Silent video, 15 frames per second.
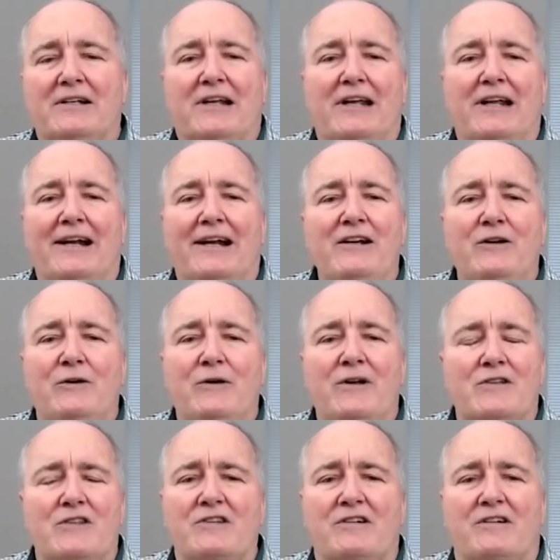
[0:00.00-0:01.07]
And I knew
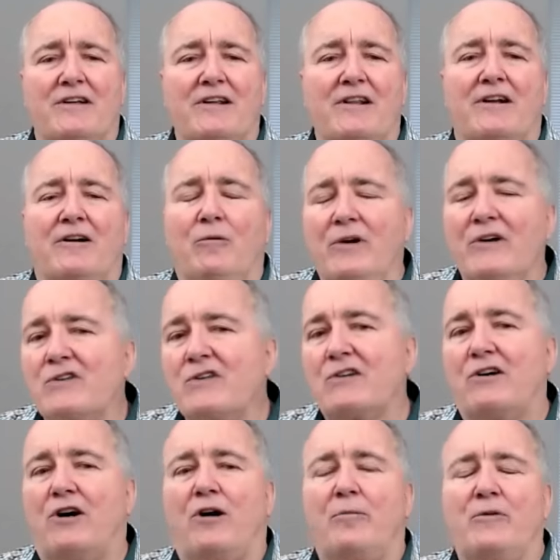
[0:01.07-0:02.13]
instantly that it was a
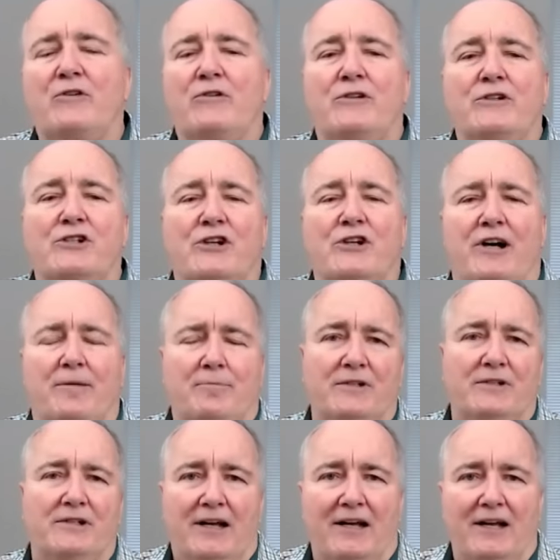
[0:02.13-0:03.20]
carpentry shop.
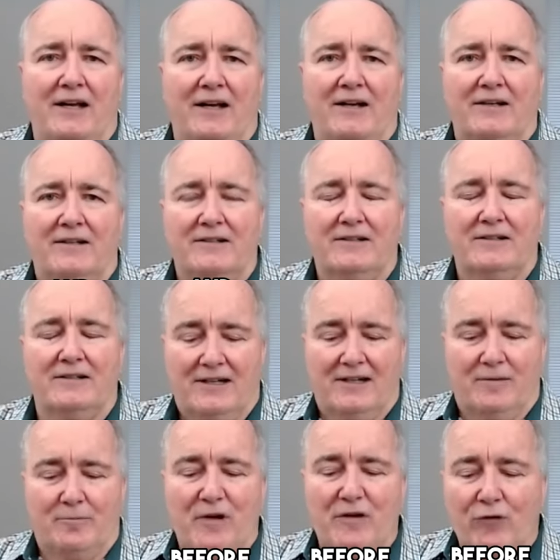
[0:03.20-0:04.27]
And
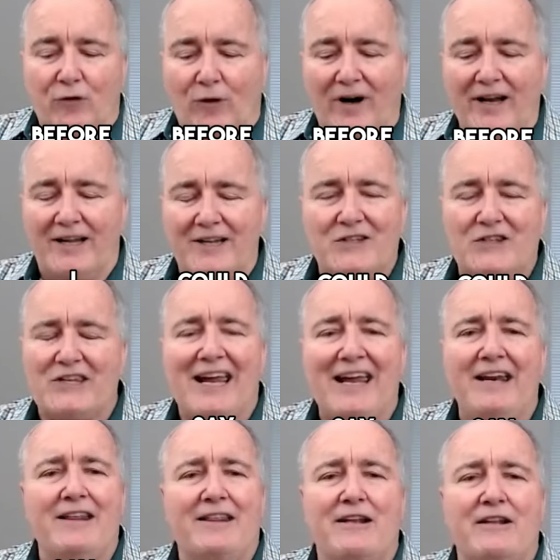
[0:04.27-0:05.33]
before I could say
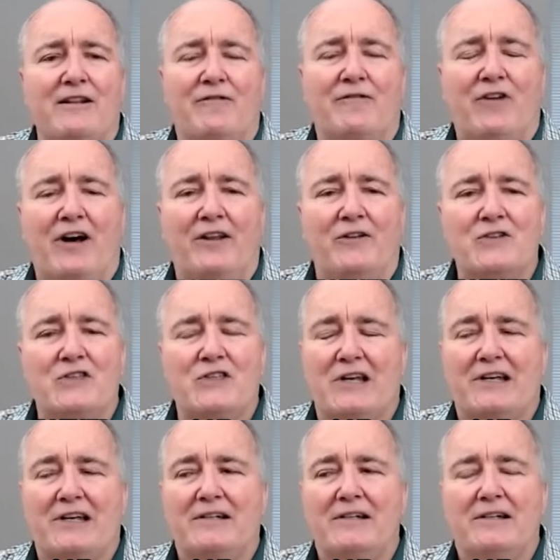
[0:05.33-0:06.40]
anything, the father
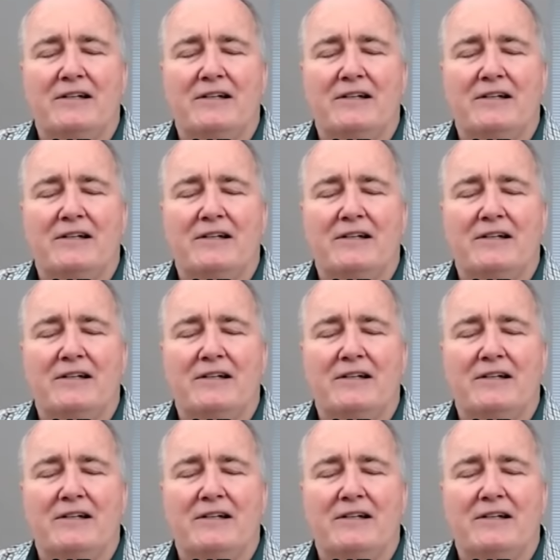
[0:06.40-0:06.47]
said,